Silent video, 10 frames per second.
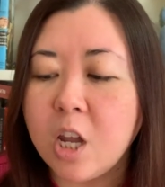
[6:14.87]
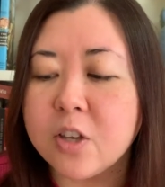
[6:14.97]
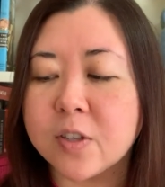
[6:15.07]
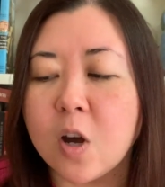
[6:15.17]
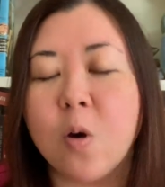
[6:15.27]

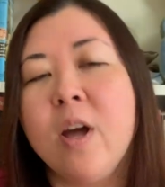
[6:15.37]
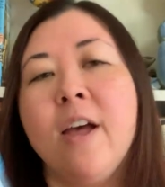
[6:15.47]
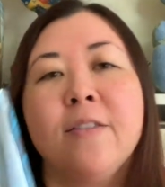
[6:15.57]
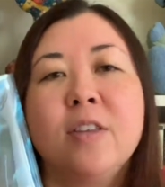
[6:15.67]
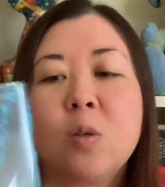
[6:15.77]
So
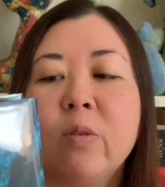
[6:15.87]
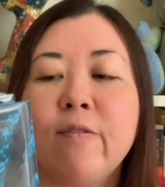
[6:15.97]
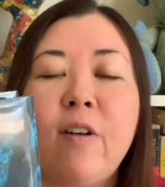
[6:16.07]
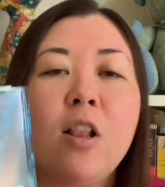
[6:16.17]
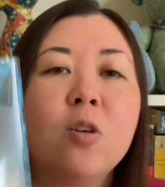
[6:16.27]
this one
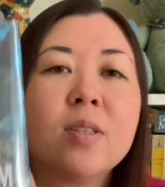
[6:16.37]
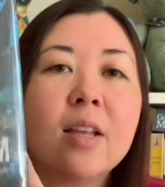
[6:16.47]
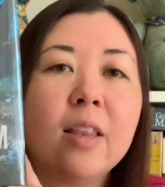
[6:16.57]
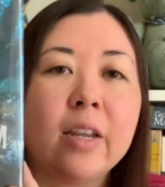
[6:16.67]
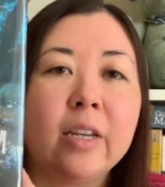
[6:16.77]
follows
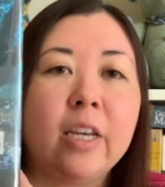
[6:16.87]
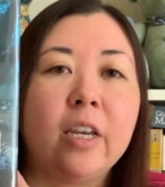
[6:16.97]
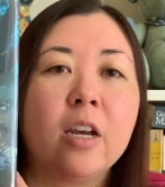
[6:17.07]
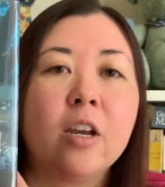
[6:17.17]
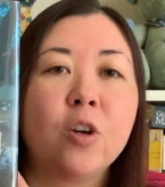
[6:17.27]

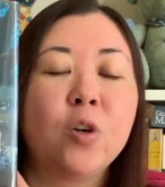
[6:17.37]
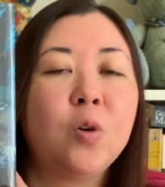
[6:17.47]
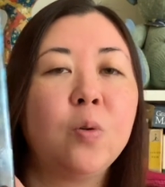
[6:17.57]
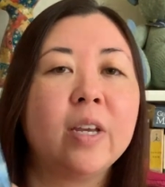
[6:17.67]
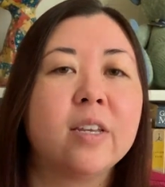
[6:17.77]
Lundy,
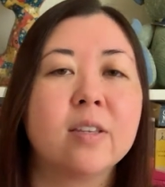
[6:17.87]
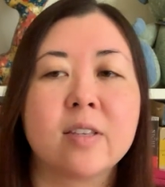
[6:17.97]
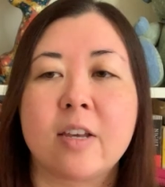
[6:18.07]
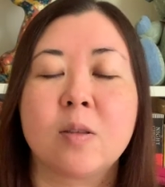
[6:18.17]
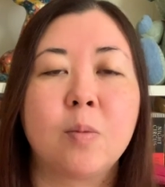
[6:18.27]
who is,
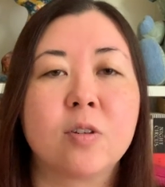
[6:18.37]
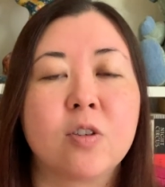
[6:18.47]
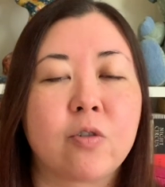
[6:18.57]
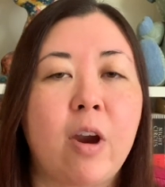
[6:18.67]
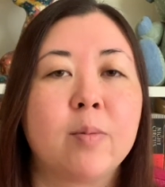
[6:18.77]
as the book
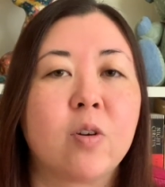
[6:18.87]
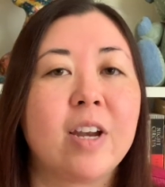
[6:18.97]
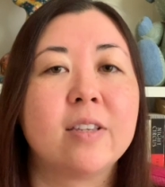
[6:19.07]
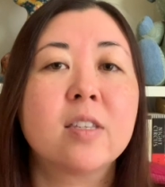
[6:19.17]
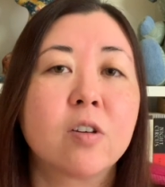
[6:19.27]
describes her,
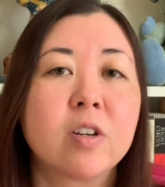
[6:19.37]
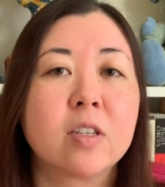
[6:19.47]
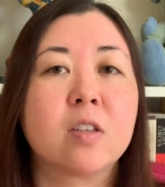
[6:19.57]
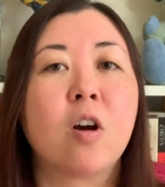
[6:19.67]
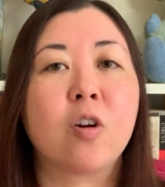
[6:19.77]
a
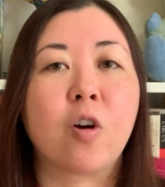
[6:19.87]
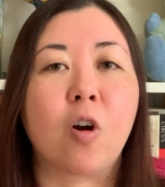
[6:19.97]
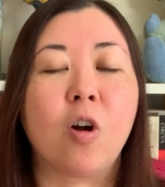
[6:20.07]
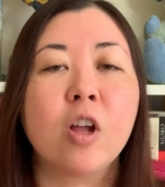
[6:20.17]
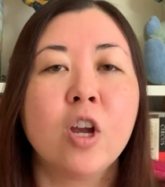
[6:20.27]
serious young
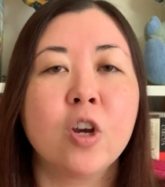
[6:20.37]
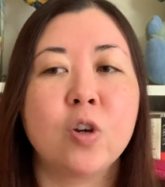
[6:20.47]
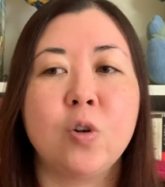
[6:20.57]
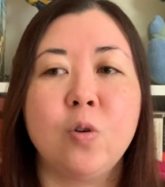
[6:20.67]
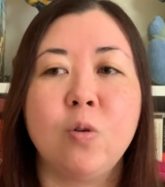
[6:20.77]
girl
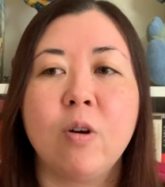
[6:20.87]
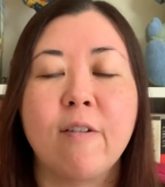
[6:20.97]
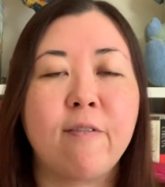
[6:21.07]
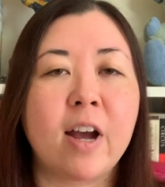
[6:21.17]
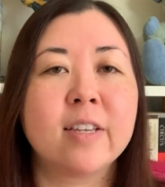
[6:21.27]
who
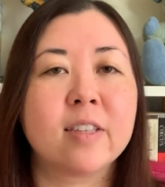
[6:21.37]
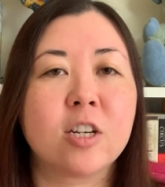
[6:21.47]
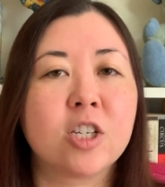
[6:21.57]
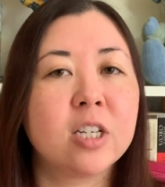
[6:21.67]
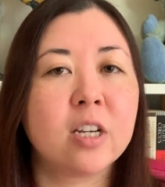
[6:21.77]
finds
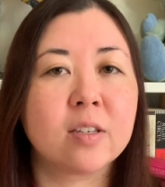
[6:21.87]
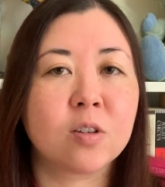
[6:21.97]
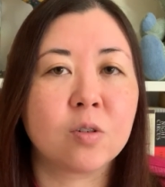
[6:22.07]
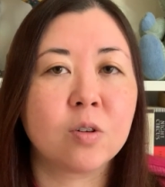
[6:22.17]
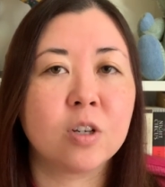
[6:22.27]
that she's
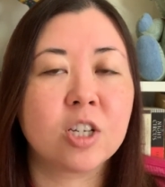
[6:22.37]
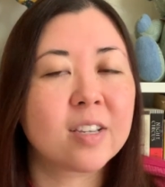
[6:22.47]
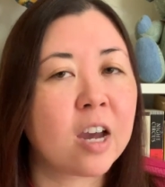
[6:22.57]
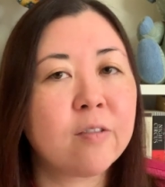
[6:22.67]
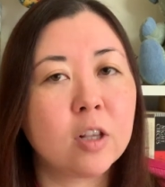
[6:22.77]

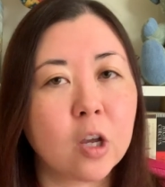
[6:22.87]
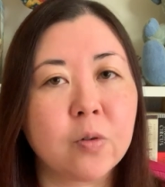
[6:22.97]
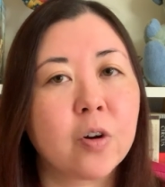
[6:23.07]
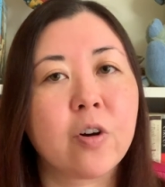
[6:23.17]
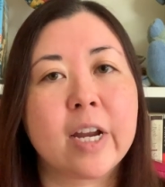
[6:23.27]
kind of a
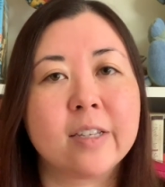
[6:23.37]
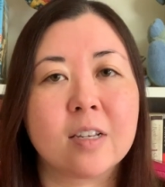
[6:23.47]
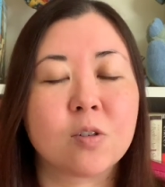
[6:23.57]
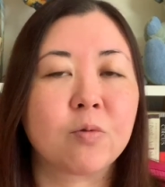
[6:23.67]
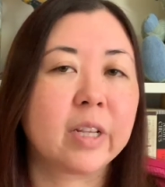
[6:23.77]
loner and
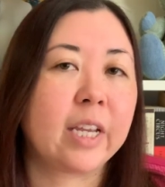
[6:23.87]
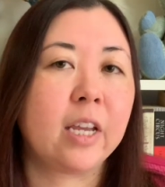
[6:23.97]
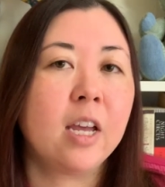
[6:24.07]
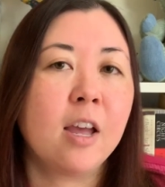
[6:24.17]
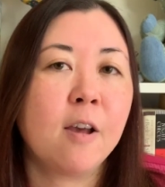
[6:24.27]
doesn't
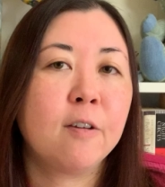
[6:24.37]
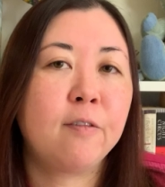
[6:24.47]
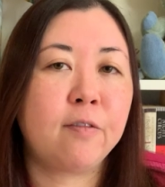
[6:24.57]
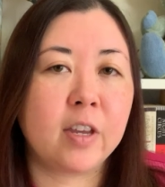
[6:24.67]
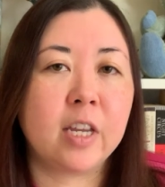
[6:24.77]
really
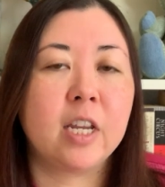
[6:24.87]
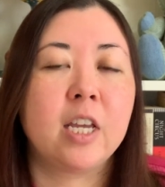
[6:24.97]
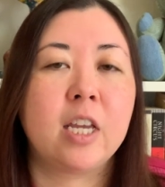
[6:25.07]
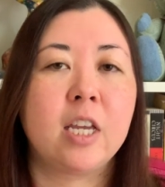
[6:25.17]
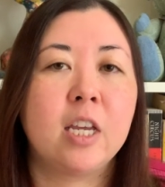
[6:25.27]
fit
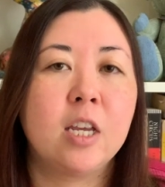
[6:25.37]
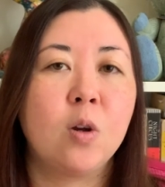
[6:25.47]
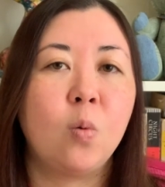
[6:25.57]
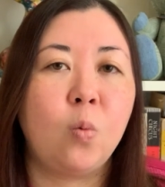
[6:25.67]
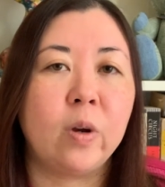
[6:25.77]

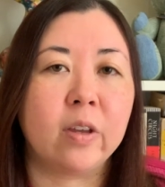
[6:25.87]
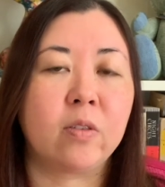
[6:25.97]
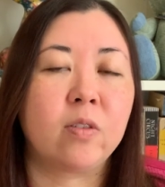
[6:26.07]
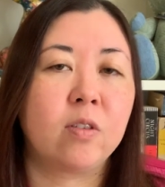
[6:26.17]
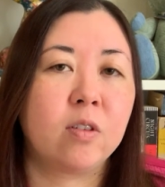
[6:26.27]
with